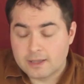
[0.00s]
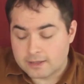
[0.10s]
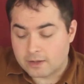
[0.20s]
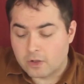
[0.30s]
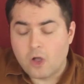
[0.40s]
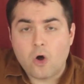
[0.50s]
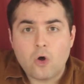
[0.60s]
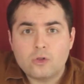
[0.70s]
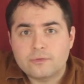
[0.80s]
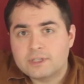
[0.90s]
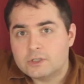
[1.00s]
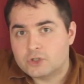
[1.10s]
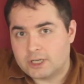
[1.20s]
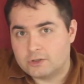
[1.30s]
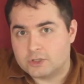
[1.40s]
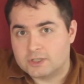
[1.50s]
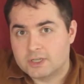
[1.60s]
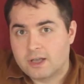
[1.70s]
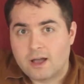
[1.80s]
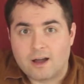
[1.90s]
Now, all of these changes
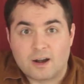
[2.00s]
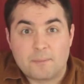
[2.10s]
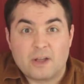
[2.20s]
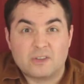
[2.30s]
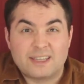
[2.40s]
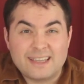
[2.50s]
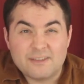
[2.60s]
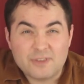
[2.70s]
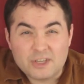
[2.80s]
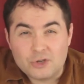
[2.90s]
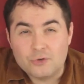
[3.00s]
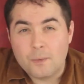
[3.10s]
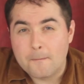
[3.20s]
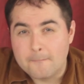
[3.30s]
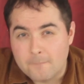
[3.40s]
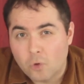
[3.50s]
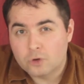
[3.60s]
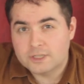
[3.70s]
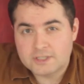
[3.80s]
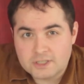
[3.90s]
are about giving you more
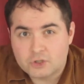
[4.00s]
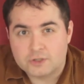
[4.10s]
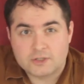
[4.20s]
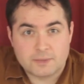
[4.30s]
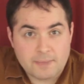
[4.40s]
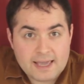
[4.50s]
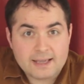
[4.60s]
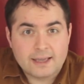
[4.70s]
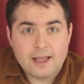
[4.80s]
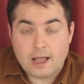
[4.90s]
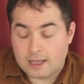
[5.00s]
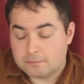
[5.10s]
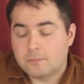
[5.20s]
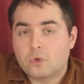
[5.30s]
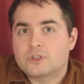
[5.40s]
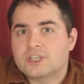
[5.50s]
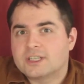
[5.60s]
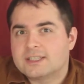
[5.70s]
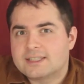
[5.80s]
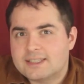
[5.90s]
decisions to make and more to
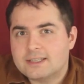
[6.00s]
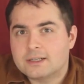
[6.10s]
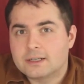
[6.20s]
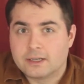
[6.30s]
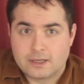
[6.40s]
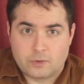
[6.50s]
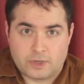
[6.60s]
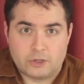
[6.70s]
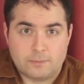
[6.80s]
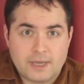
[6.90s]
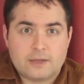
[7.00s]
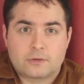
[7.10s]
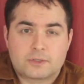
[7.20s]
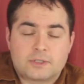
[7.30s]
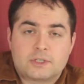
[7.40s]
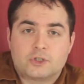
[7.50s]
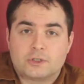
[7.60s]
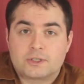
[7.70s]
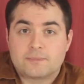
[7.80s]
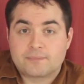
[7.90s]
consider when you make those
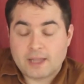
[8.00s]
decisions,